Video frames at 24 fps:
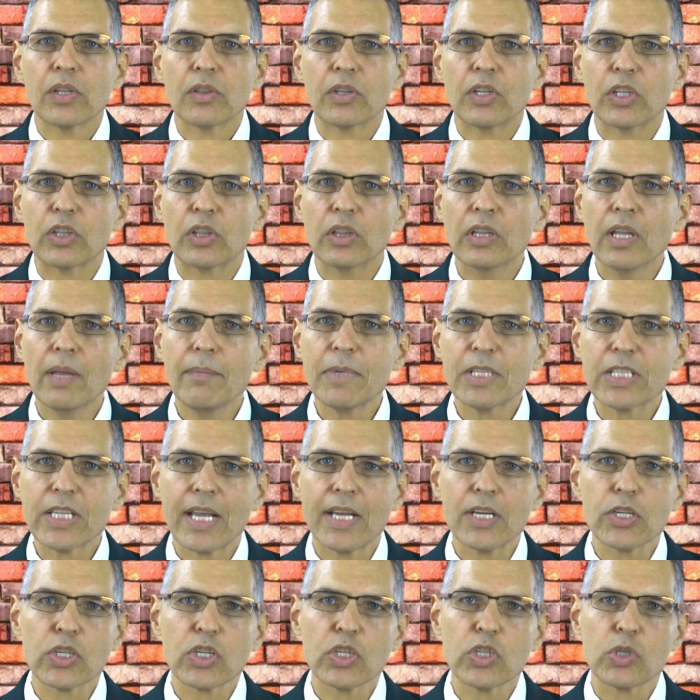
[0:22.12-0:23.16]
The
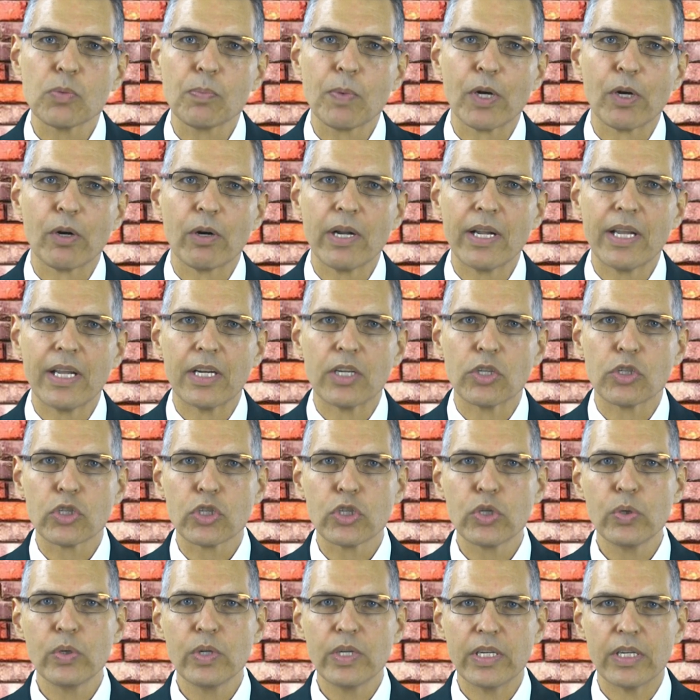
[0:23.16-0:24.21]
limitations period is
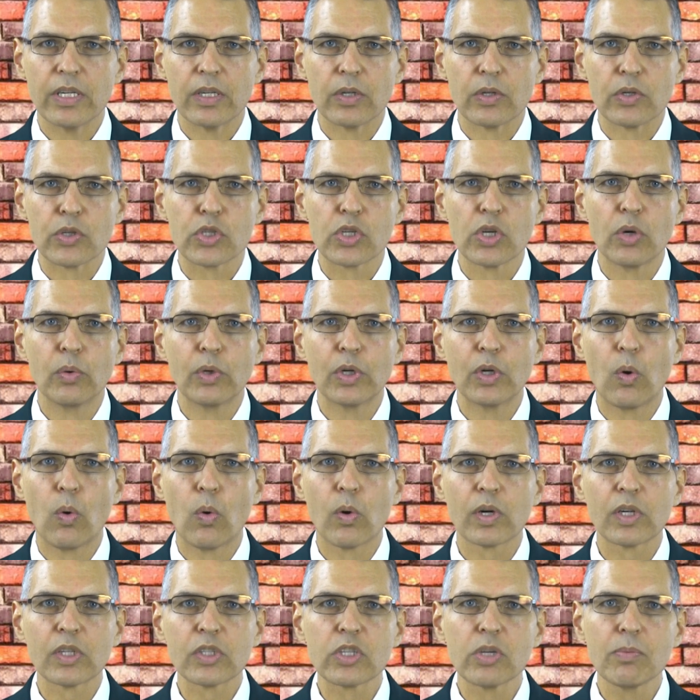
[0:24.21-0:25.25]
two years, so in
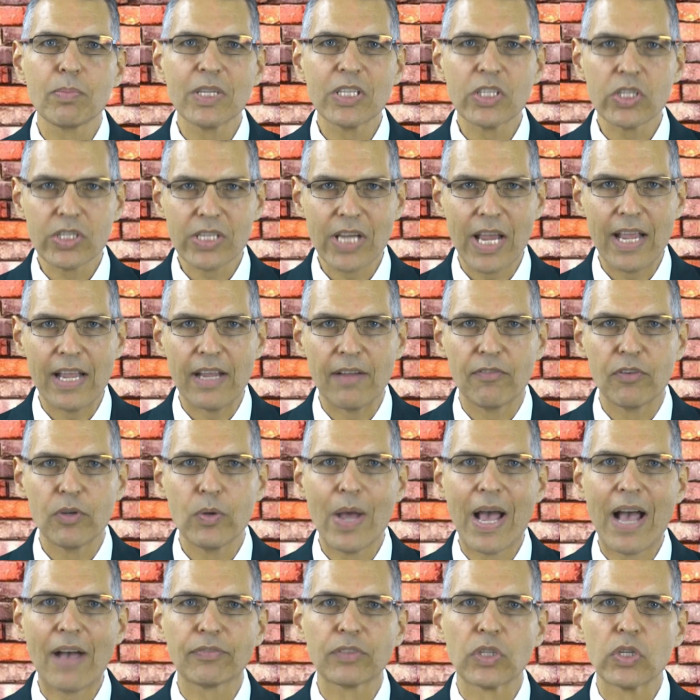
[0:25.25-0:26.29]
order to be safe, you
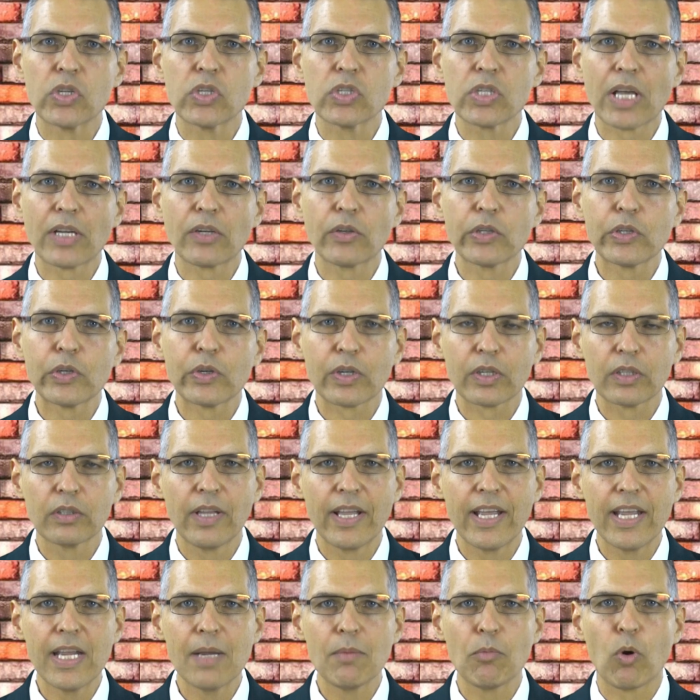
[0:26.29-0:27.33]
have to settle your
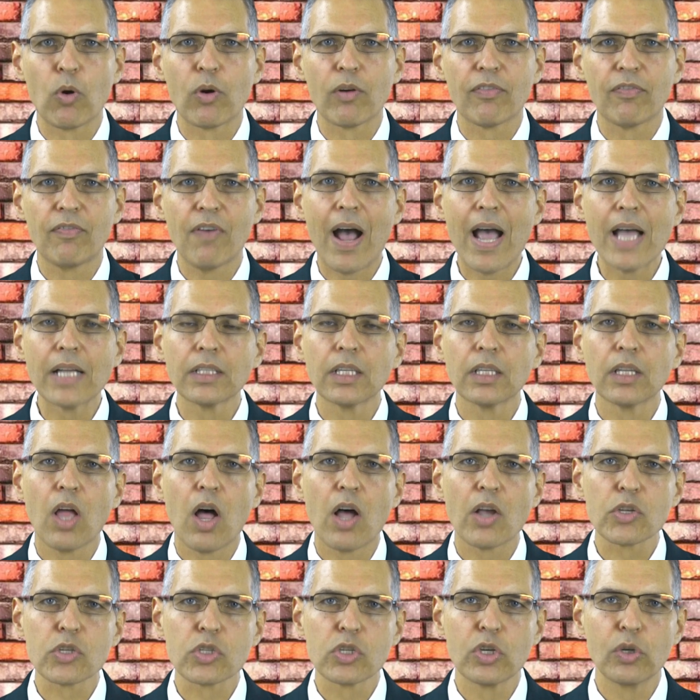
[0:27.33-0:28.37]
claim or file a
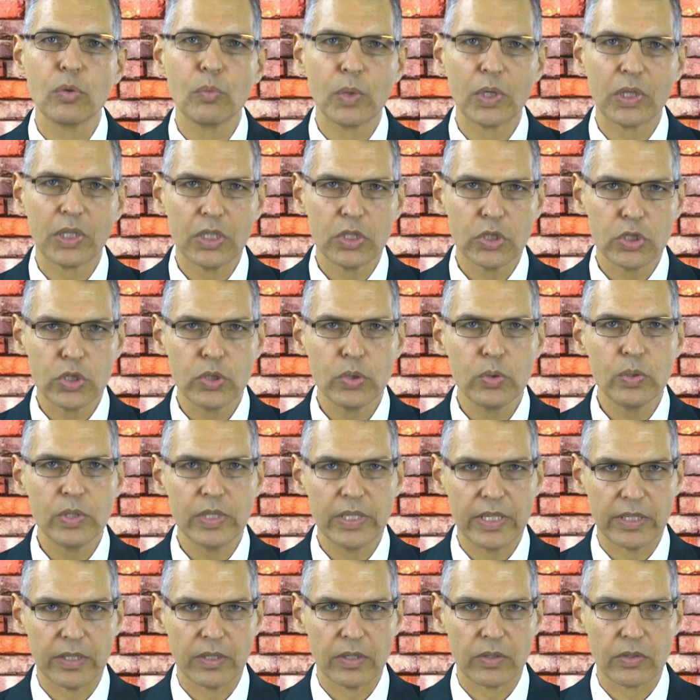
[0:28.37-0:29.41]
lawsuit within two
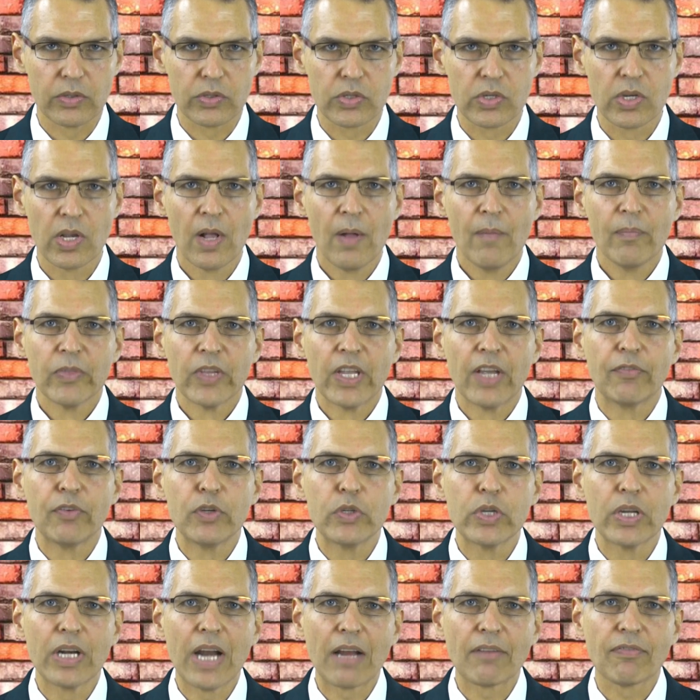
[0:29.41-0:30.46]
years. If you
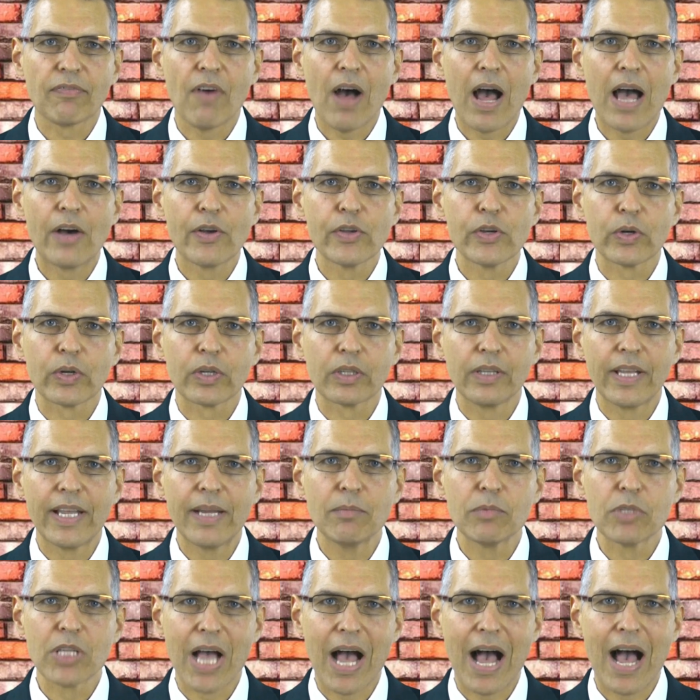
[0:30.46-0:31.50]
do not file your
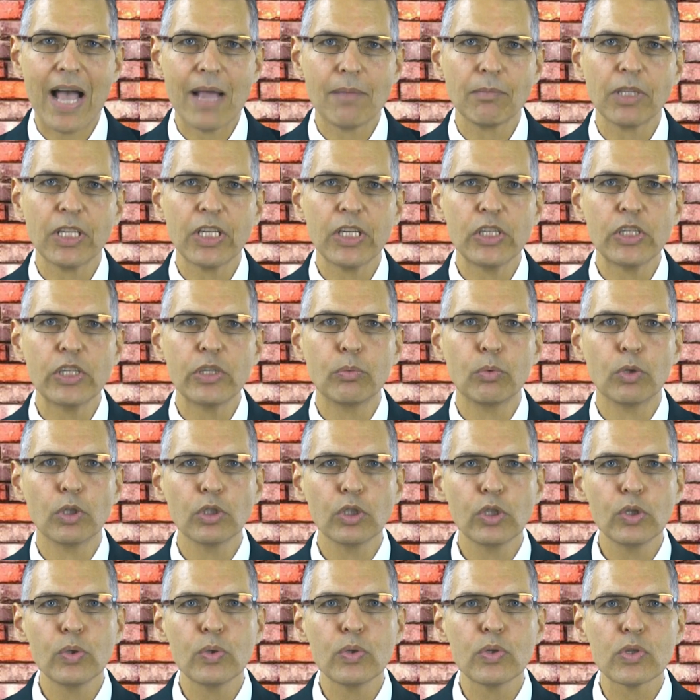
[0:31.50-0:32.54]
claim timely, you will
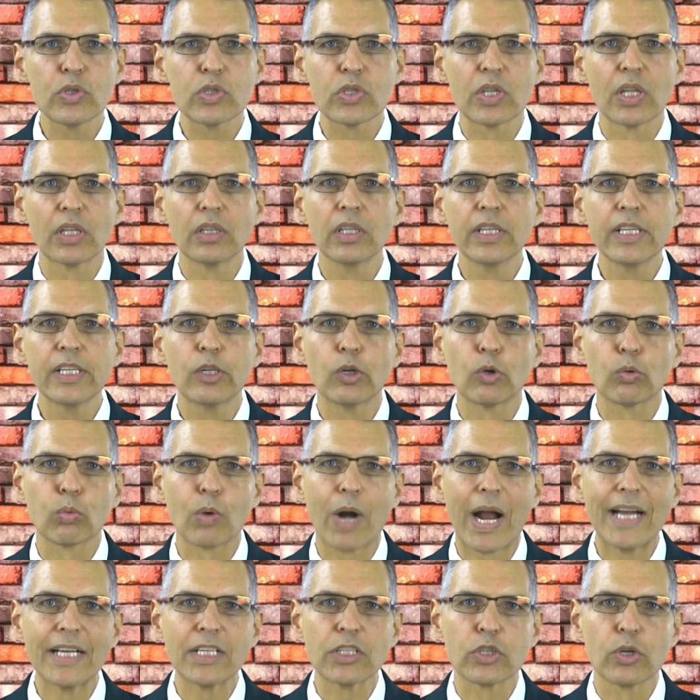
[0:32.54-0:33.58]
lose the legal
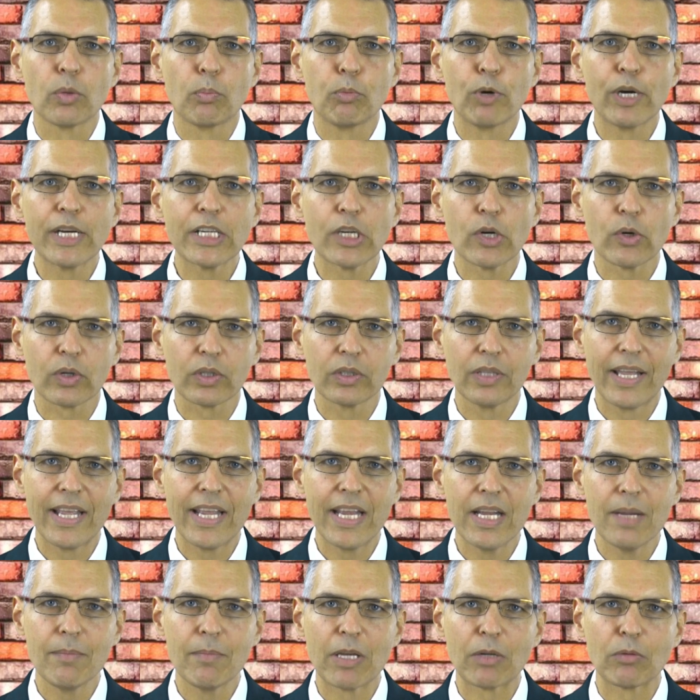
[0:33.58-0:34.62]
right to bring your
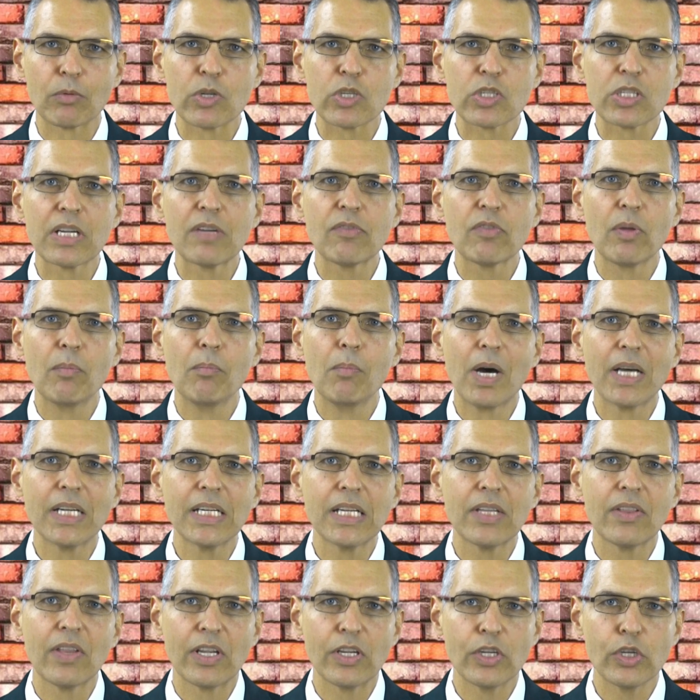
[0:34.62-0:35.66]
claim and receive the
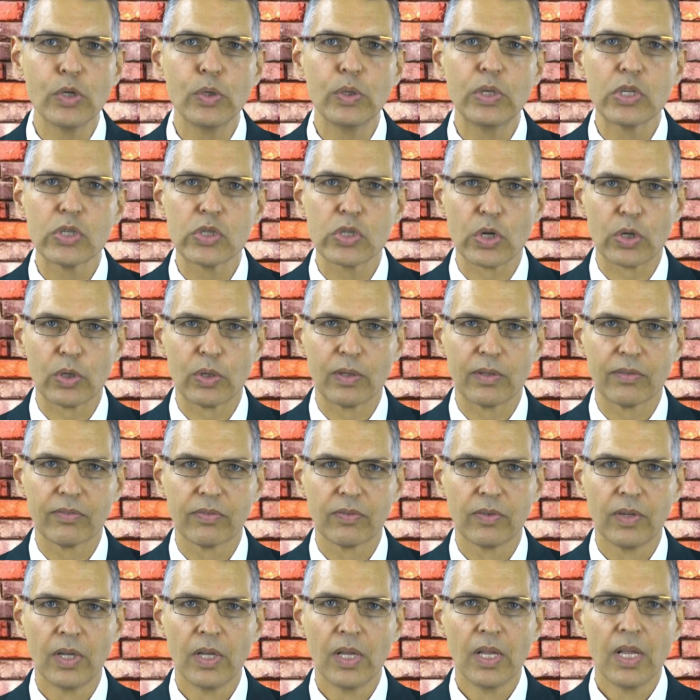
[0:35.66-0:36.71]
money that you deserve.